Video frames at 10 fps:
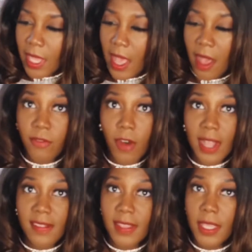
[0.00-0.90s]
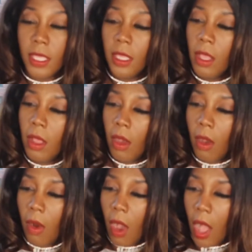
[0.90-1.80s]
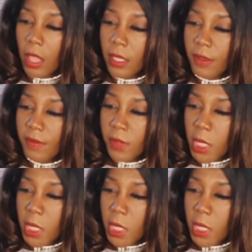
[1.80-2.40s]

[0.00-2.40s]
Havarti, olives,